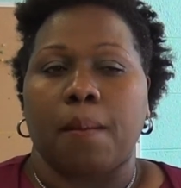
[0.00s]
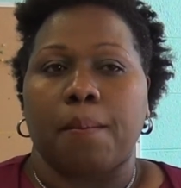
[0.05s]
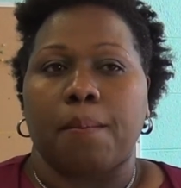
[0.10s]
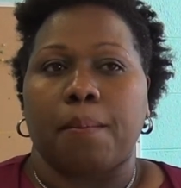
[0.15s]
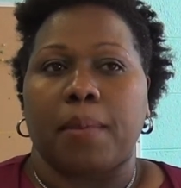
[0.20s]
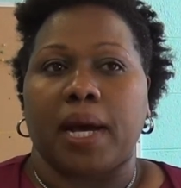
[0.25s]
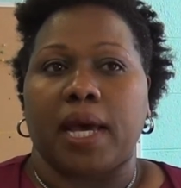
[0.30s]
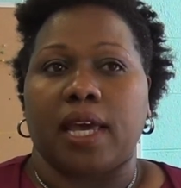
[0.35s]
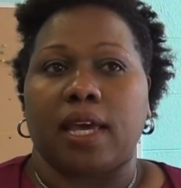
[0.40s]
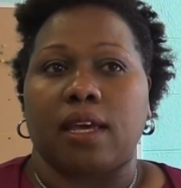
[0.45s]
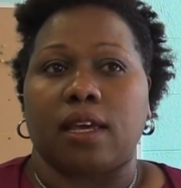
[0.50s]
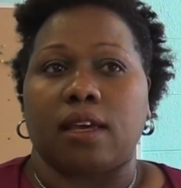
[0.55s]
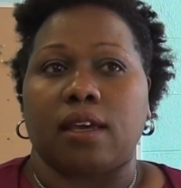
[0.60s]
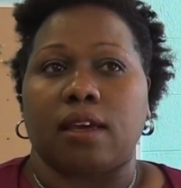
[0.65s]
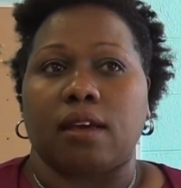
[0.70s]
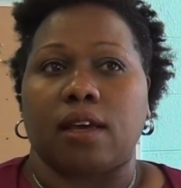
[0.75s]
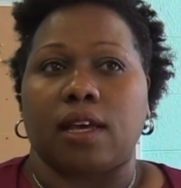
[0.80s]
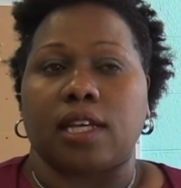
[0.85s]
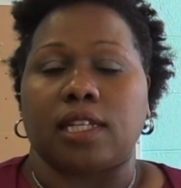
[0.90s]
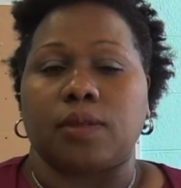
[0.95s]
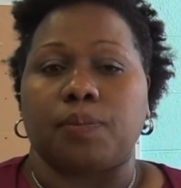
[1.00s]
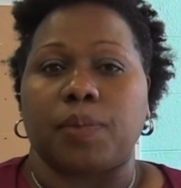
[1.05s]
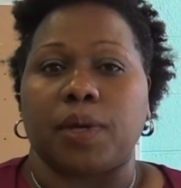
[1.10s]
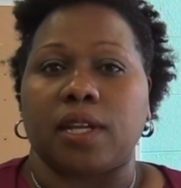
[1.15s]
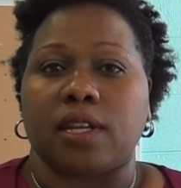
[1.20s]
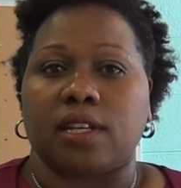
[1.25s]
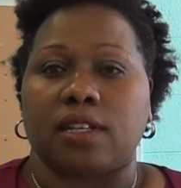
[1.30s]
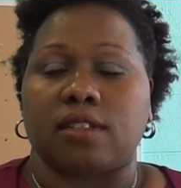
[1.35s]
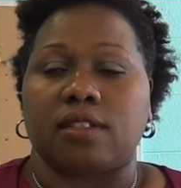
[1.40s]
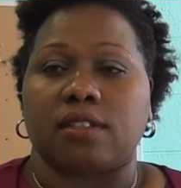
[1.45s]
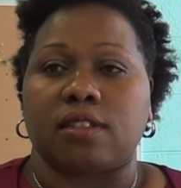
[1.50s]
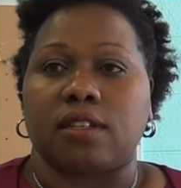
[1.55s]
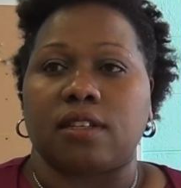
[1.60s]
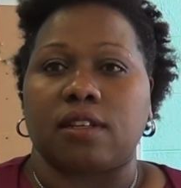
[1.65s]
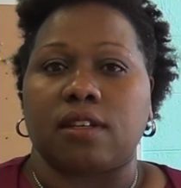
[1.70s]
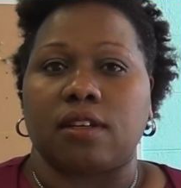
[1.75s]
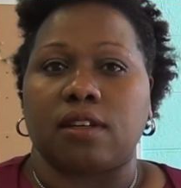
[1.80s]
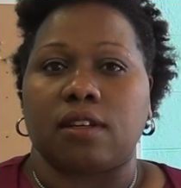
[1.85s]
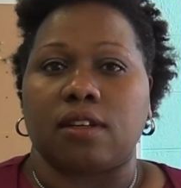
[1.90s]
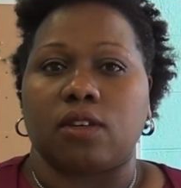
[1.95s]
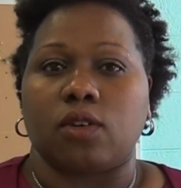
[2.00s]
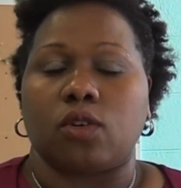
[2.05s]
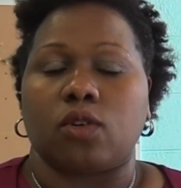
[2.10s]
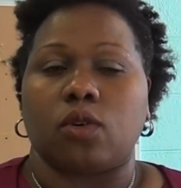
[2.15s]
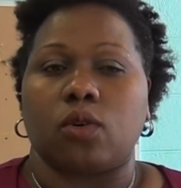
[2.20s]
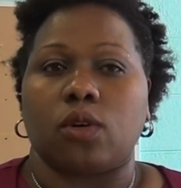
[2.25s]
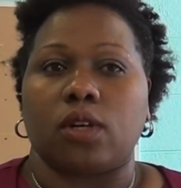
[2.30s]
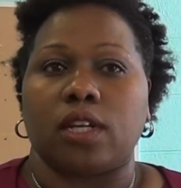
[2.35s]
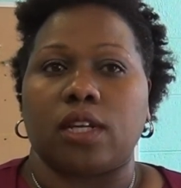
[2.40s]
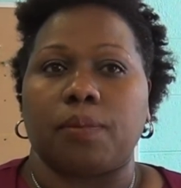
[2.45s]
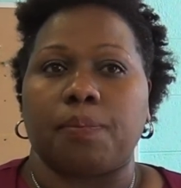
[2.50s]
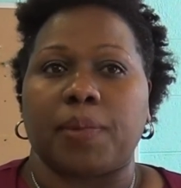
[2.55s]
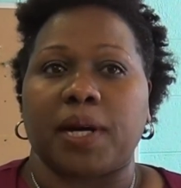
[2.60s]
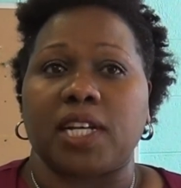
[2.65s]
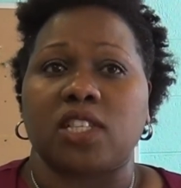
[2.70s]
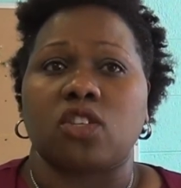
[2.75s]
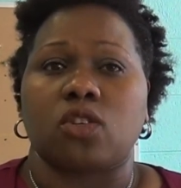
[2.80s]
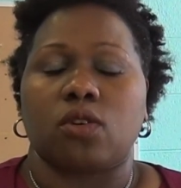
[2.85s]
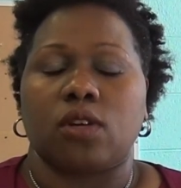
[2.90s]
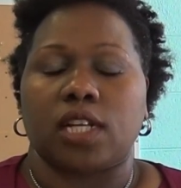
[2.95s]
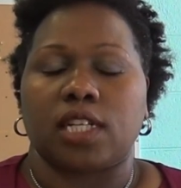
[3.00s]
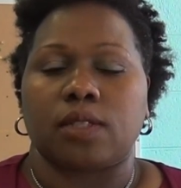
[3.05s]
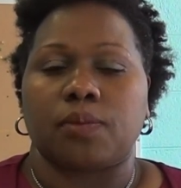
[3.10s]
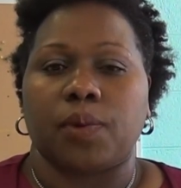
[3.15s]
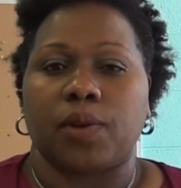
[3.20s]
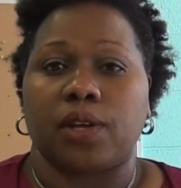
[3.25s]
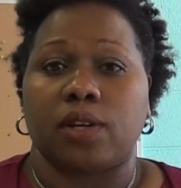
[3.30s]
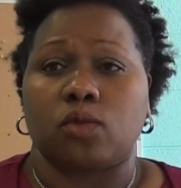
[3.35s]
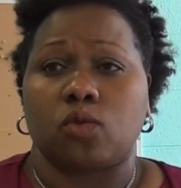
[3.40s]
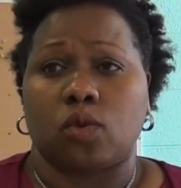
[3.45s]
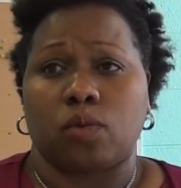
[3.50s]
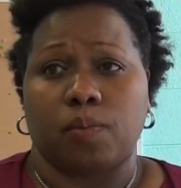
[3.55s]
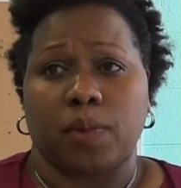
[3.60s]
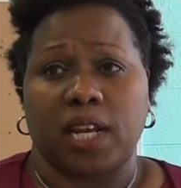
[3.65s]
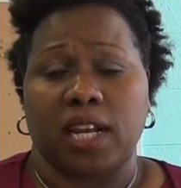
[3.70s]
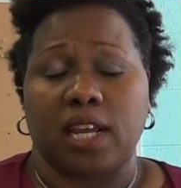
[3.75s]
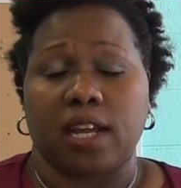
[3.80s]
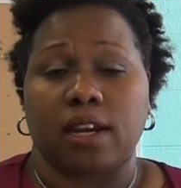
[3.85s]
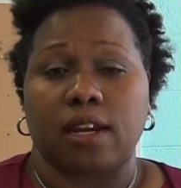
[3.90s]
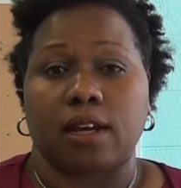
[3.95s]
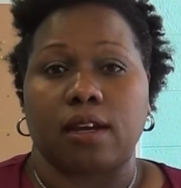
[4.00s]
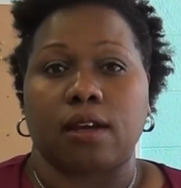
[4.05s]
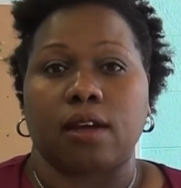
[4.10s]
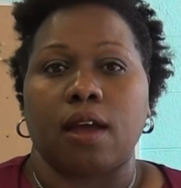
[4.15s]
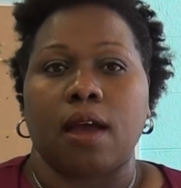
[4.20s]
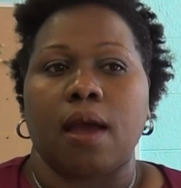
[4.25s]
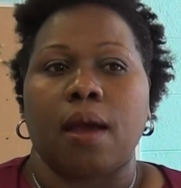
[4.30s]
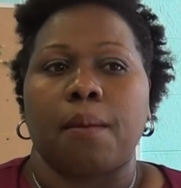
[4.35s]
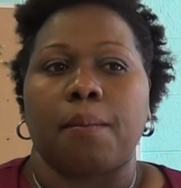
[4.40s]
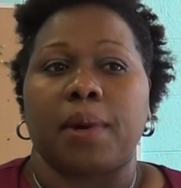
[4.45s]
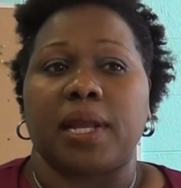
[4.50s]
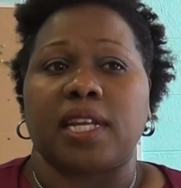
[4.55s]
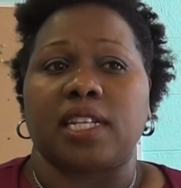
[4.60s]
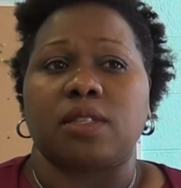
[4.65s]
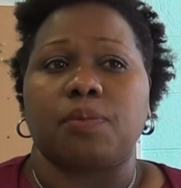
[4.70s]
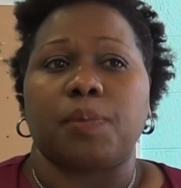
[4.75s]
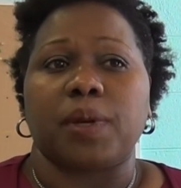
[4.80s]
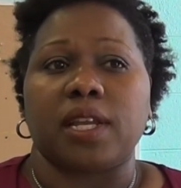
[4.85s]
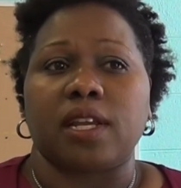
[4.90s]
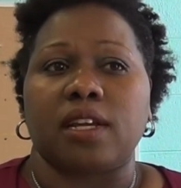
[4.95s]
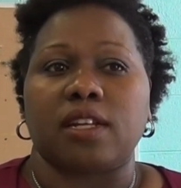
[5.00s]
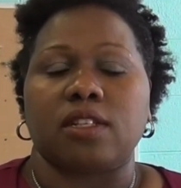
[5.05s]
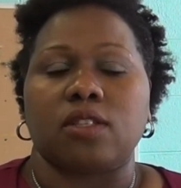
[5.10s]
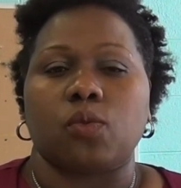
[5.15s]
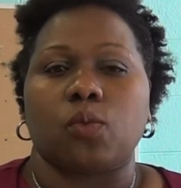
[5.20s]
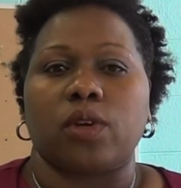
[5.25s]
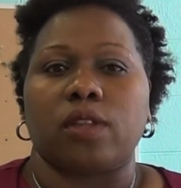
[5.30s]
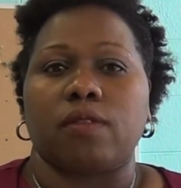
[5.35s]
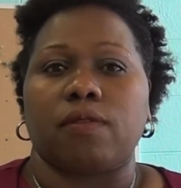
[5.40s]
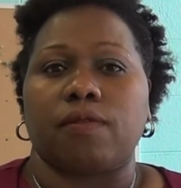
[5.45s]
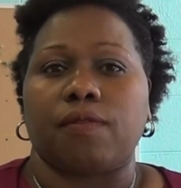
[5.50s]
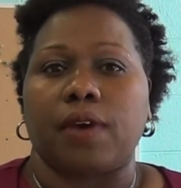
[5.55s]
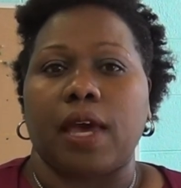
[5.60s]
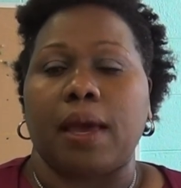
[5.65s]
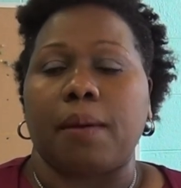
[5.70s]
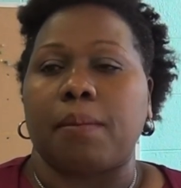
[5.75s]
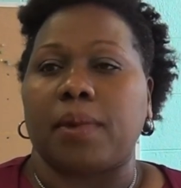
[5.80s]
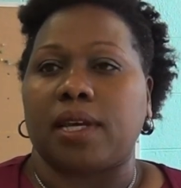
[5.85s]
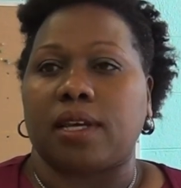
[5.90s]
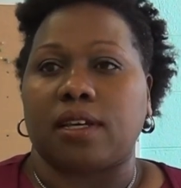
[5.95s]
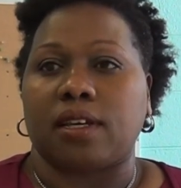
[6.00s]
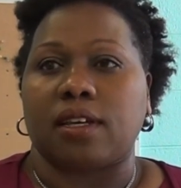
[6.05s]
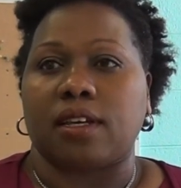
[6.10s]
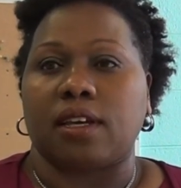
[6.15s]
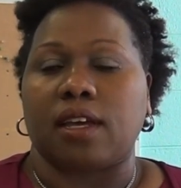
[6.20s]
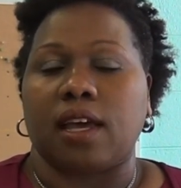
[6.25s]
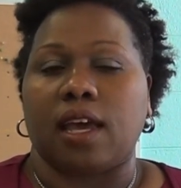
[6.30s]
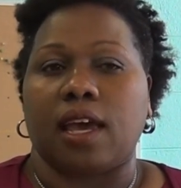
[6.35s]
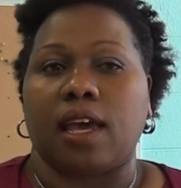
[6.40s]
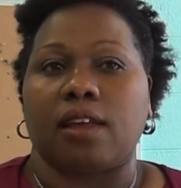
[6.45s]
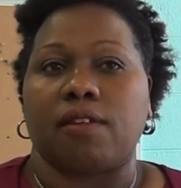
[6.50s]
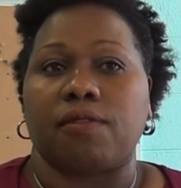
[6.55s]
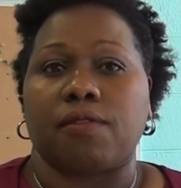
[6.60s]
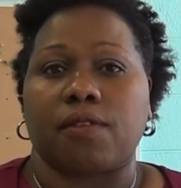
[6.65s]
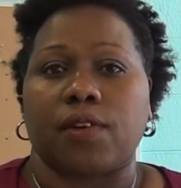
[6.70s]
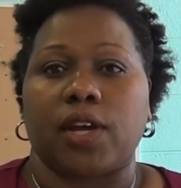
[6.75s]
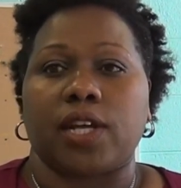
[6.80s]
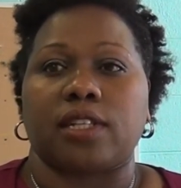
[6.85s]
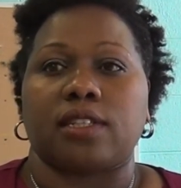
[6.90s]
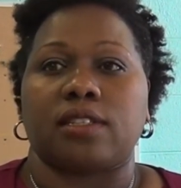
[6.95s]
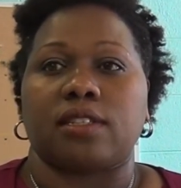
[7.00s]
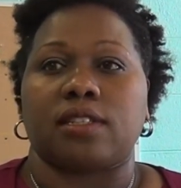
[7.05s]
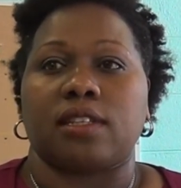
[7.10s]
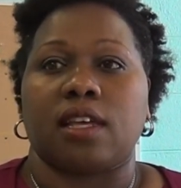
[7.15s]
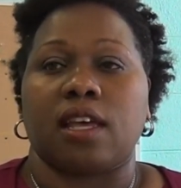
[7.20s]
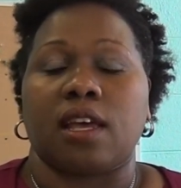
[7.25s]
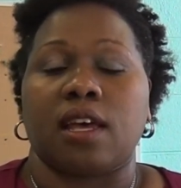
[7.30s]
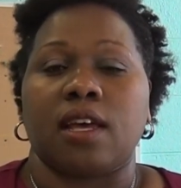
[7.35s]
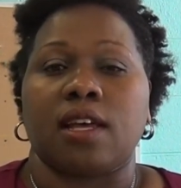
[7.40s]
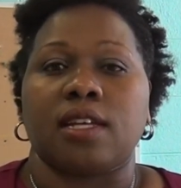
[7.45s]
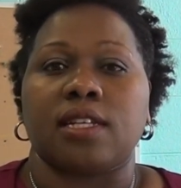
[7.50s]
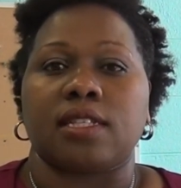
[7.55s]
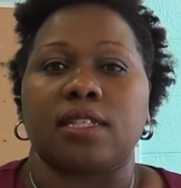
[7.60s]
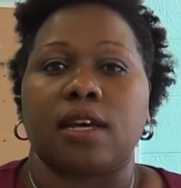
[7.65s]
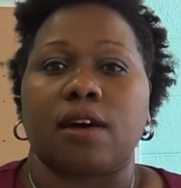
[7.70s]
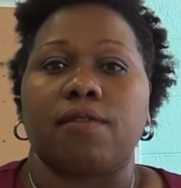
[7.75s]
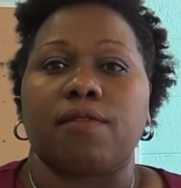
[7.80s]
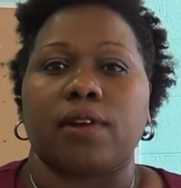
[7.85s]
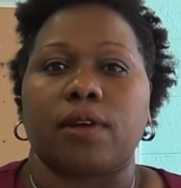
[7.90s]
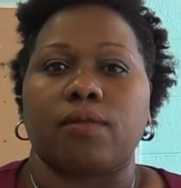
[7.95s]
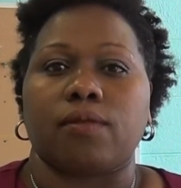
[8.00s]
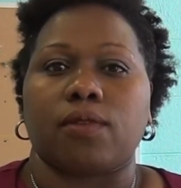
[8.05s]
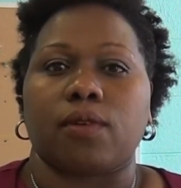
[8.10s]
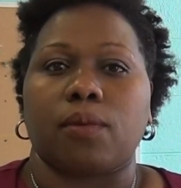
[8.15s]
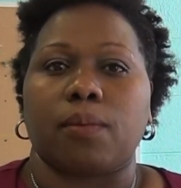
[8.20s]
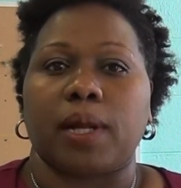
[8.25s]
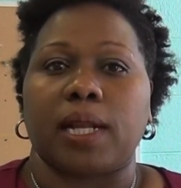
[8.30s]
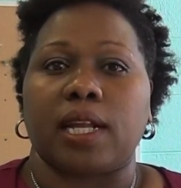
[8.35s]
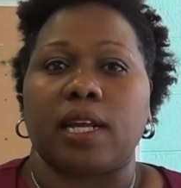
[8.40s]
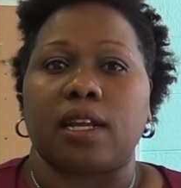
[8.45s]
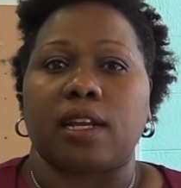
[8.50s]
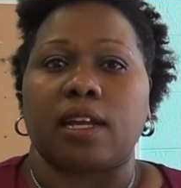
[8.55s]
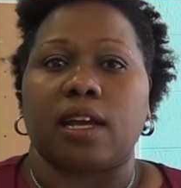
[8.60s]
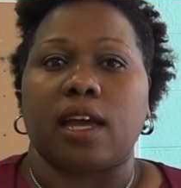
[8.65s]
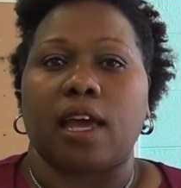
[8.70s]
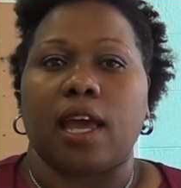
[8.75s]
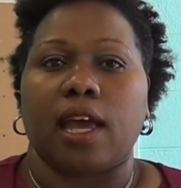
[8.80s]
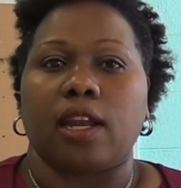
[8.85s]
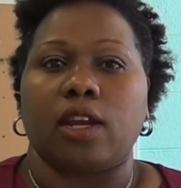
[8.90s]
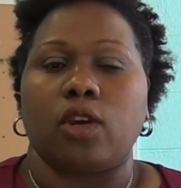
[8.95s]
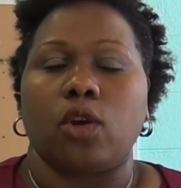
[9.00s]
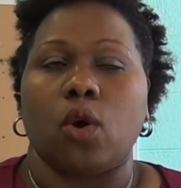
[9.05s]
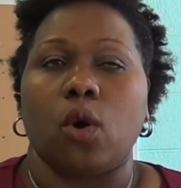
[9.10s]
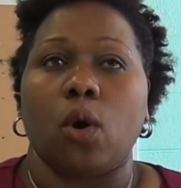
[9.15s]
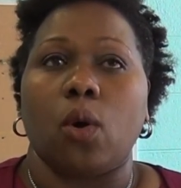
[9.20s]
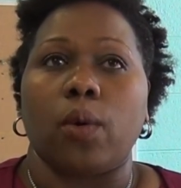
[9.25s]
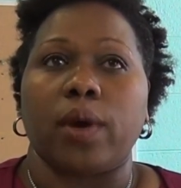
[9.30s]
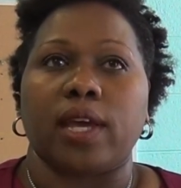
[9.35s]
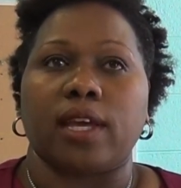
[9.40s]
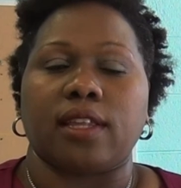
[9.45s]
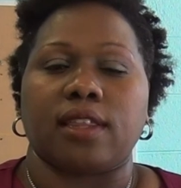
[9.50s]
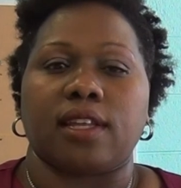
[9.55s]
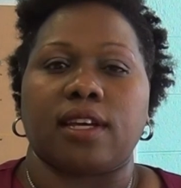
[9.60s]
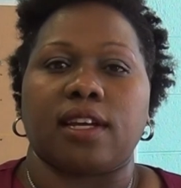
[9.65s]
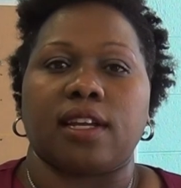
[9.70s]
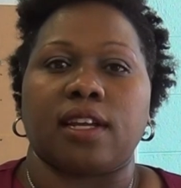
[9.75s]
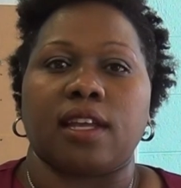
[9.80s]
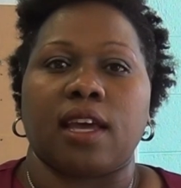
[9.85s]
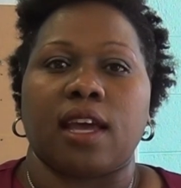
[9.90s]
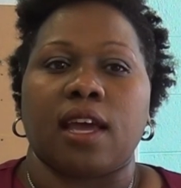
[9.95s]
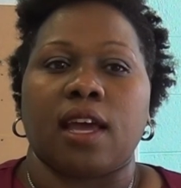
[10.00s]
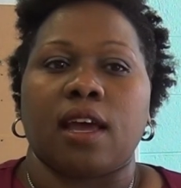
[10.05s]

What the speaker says: my experience, not only personal experience with malaria, but experience with family and friends suffering from malaria, and knowing that